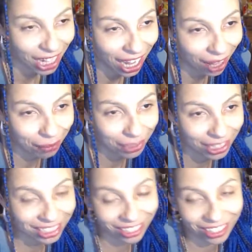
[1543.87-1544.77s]

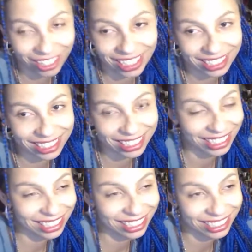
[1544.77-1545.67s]

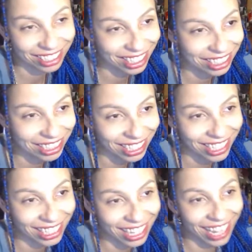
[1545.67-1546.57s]
It's because the
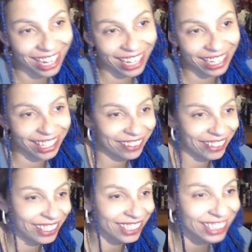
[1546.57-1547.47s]
NI highlight
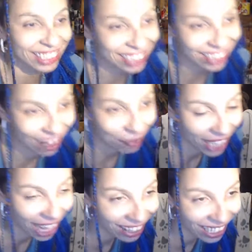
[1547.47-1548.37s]
reel. It says,
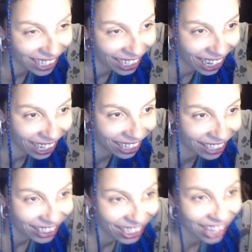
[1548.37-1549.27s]
healthy
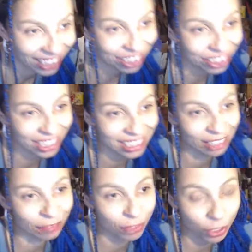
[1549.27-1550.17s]
NI has strengths
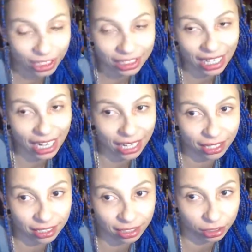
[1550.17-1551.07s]
in focus and
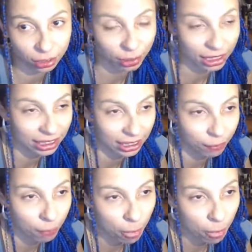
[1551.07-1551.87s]
analytical ability.